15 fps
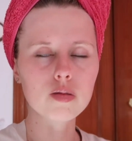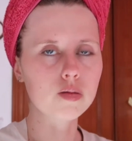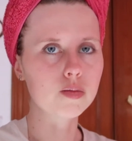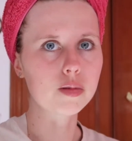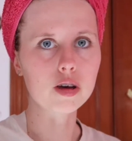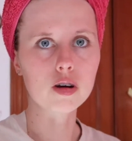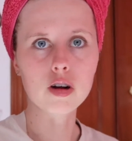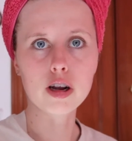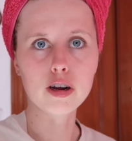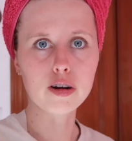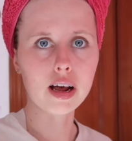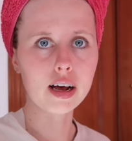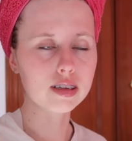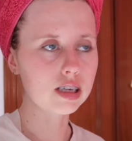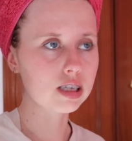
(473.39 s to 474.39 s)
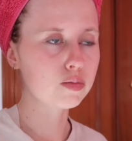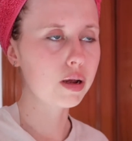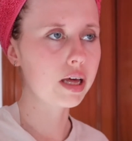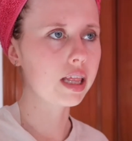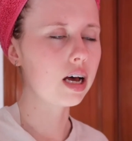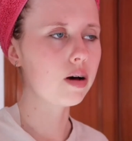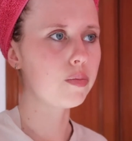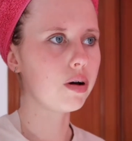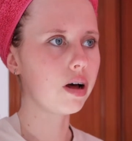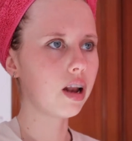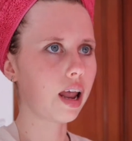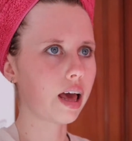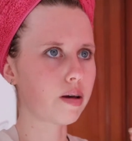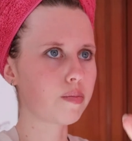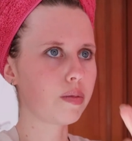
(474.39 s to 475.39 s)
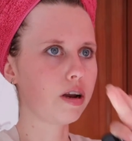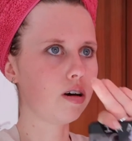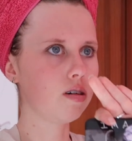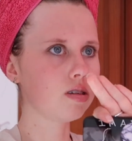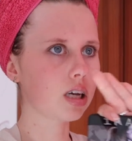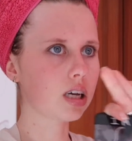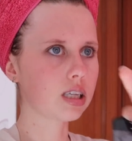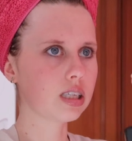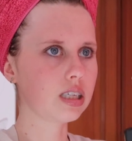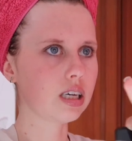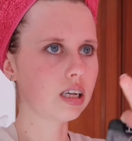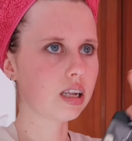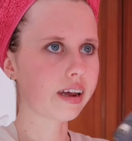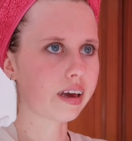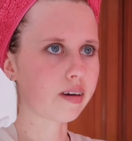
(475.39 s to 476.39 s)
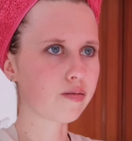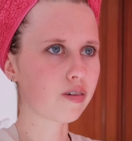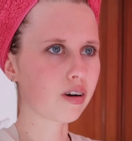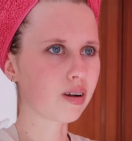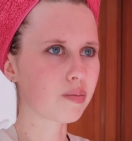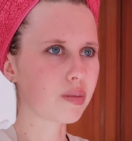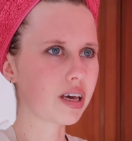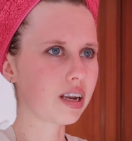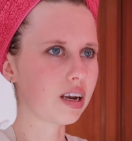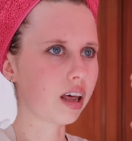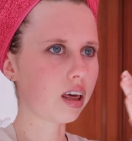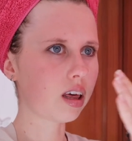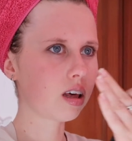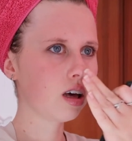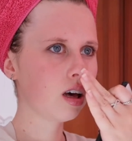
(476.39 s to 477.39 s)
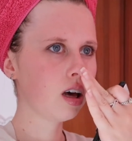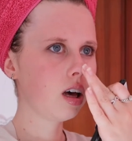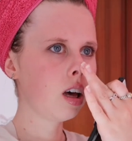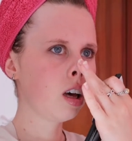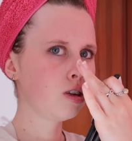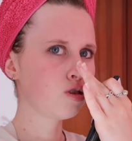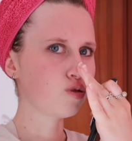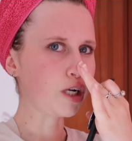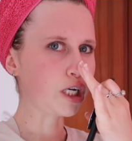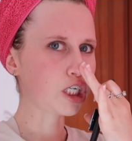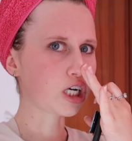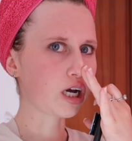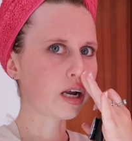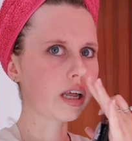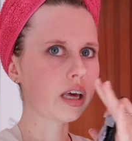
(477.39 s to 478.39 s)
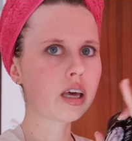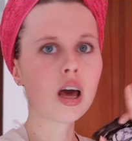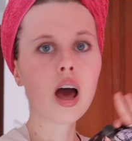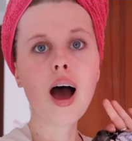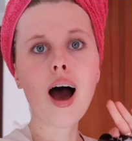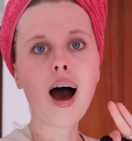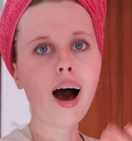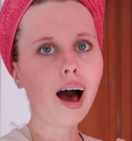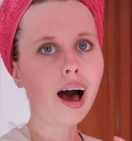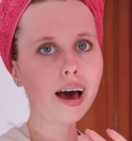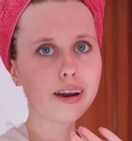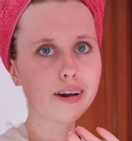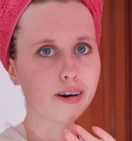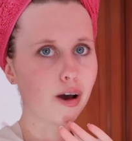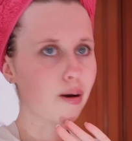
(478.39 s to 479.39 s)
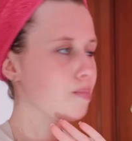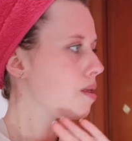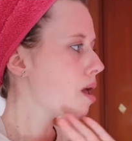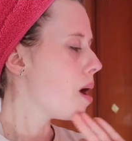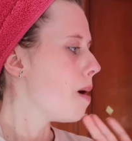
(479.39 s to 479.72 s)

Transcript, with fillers: Oh my god, I don't know how to explain that, but like my nose I can see like in front of me and like it's really shiny. I don't know.